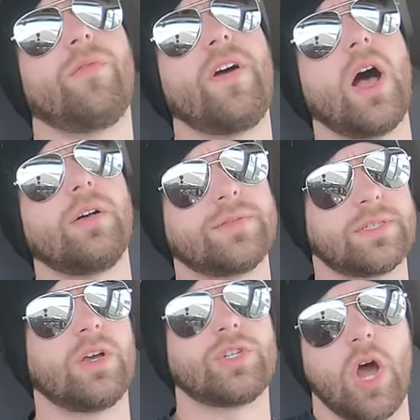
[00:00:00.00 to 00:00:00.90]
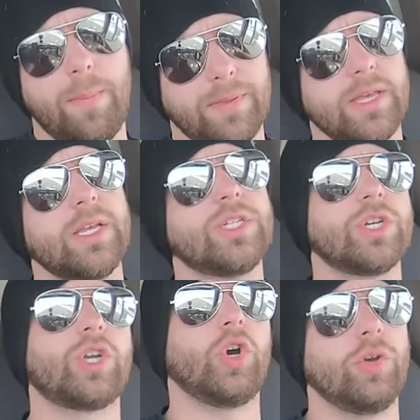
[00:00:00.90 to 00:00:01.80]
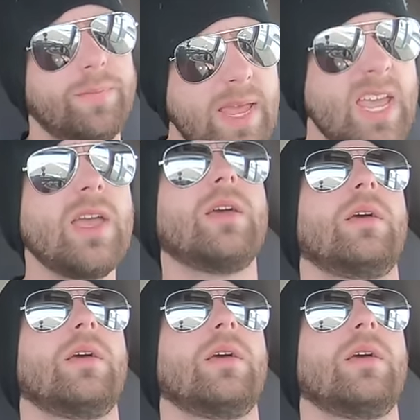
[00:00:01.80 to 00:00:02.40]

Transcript: the valves on top of the engine could be